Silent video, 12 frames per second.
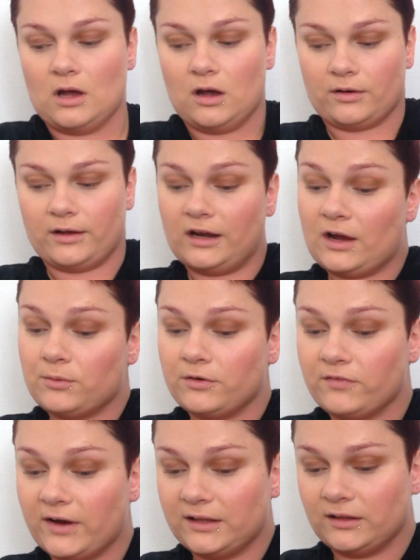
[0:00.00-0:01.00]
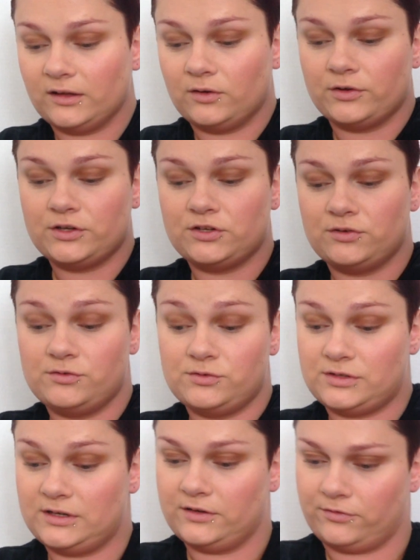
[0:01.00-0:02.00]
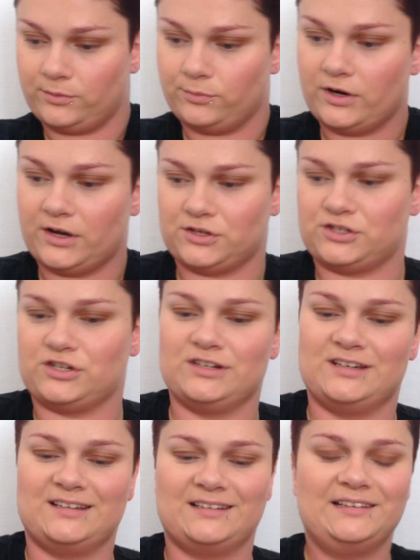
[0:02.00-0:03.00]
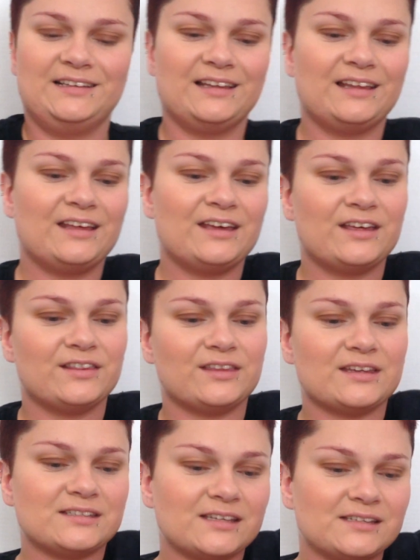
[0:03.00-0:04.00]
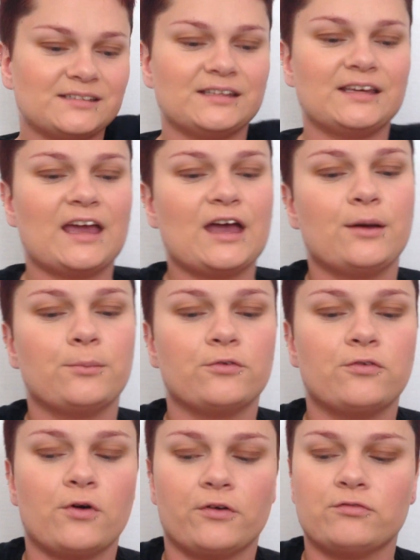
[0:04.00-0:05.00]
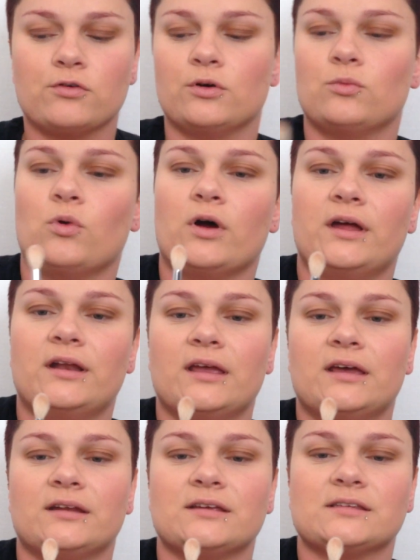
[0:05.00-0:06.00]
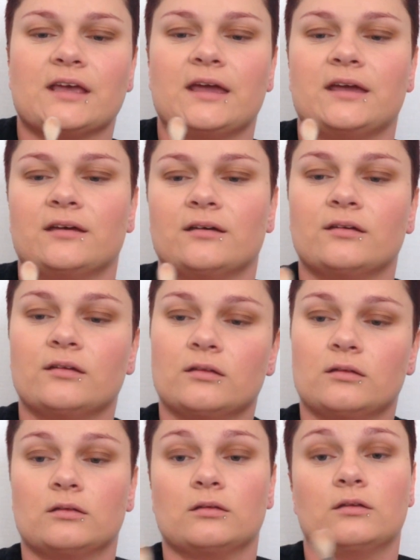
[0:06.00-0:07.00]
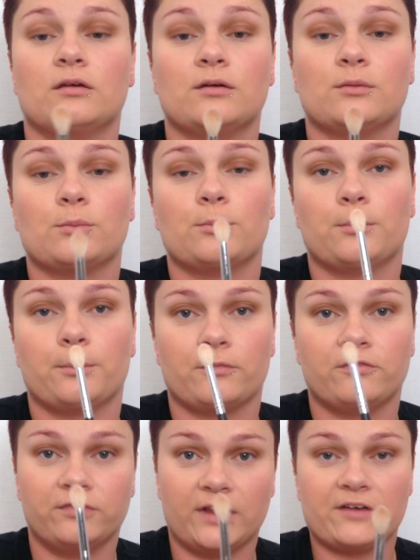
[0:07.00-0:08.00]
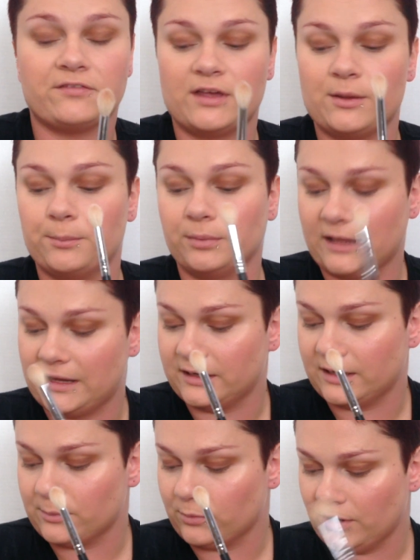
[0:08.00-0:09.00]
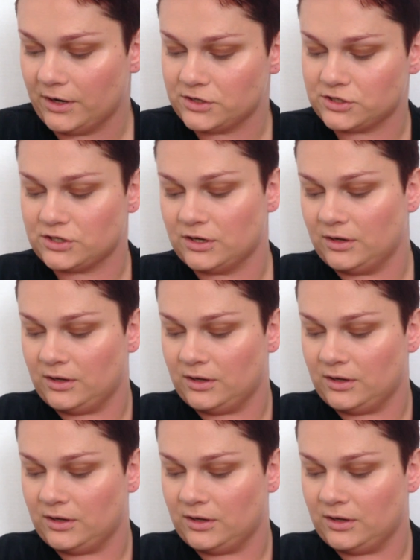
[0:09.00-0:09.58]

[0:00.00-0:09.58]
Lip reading: Okay, now we're finally going to use a different brush. This is the M441. It is a fluffy blending brush.